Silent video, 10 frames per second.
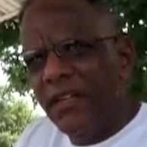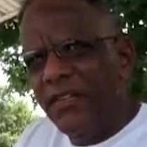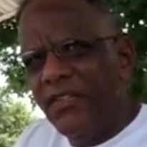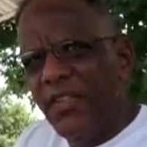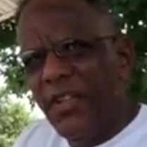
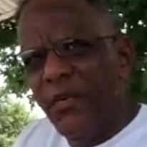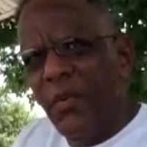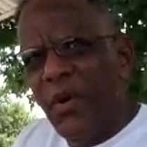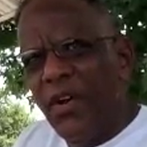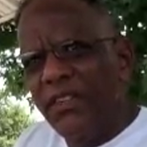she
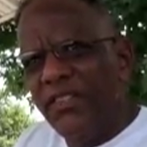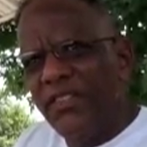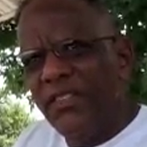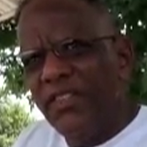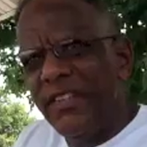
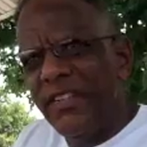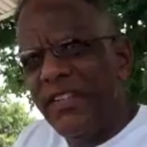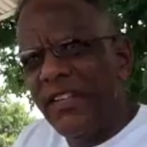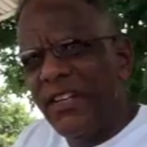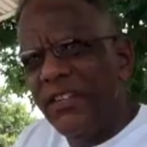wants
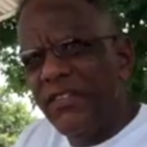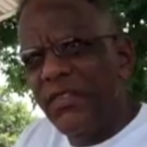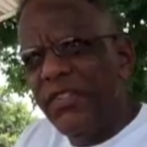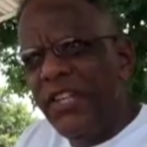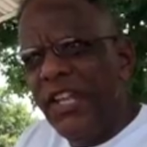
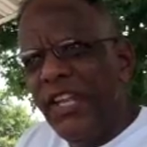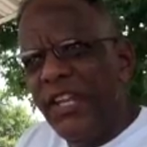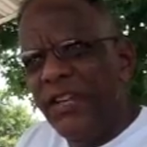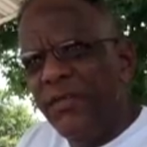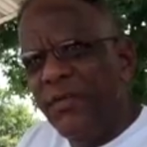to
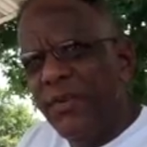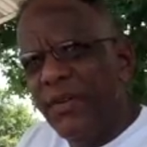give